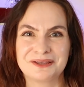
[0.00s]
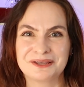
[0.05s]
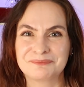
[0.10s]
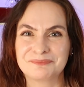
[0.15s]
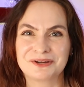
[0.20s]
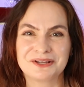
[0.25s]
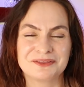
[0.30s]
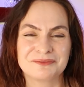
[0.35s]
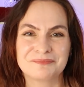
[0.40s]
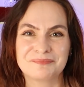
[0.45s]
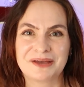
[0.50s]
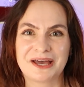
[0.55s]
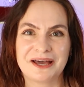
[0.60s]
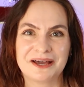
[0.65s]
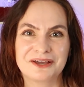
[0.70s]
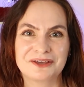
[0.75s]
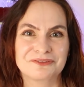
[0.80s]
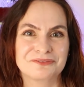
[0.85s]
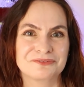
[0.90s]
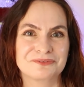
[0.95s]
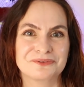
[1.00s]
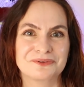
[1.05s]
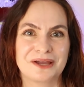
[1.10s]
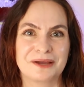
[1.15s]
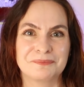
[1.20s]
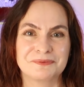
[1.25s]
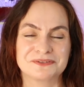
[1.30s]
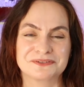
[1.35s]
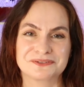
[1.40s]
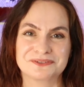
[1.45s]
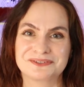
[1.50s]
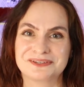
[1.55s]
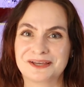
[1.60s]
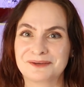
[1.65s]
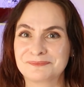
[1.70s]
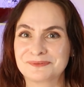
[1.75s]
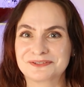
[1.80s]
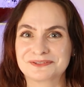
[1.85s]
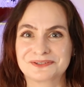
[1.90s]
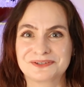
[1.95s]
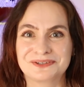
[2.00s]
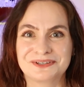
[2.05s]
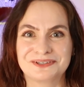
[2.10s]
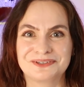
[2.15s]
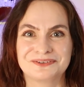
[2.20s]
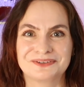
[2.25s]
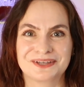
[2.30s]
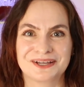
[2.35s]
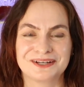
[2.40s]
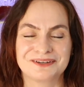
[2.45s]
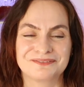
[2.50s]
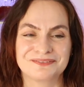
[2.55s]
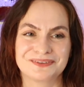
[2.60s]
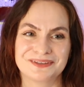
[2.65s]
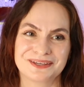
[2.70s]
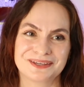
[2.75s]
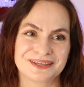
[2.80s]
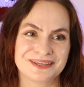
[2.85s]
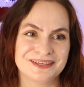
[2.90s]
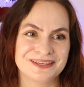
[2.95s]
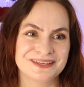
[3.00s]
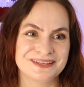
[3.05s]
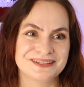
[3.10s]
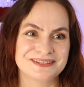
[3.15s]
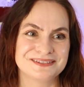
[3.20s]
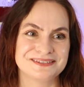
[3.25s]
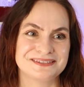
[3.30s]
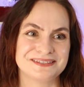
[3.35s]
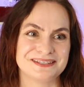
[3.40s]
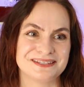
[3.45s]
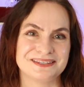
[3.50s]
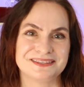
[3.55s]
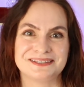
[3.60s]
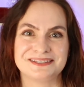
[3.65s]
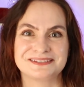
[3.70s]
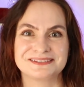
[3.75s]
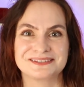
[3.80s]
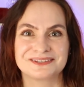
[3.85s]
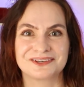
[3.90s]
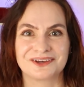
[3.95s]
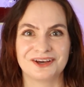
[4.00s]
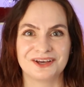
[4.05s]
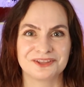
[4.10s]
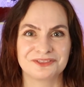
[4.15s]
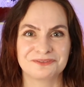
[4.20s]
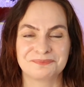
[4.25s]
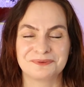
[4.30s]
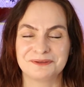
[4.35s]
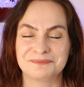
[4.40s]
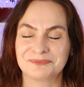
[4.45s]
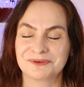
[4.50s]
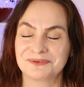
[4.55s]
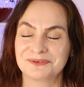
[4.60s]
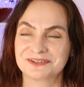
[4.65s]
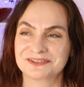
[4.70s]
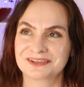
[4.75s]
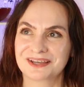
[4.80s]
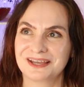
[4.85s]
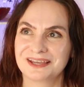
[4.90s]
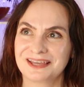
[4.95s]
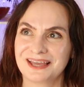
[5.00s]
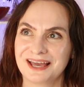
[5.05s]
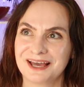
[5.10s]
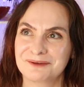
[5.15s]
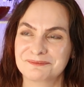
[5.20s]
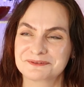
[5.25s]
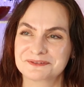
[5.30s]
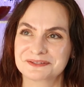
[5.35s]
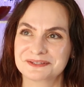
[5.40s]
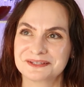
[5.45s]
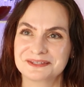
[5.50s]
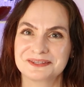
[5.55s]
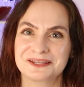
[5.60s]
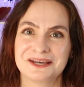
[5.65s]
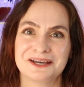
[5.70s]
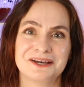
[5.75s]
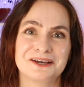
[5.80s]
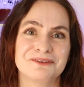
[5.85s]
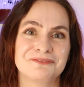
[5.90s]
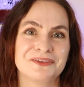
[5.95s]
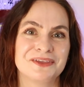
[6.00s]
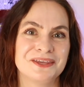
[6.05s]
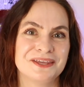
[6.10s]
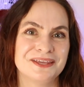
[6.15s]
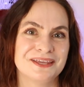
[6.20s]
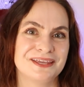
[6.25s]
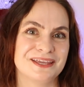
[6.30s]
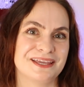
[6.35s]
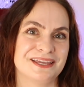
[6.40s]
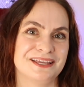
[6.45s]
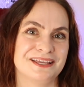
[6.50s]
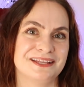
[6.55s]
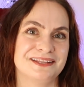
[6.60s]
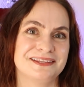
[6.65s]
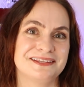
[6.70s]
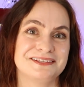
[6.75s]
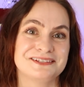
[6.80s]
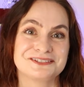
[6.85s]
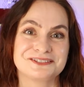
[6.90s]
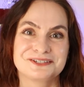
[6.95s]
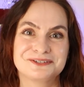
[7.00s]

can bring them back through episode to episode, and you'll kind of like see these goth people, which I absolutely love, and these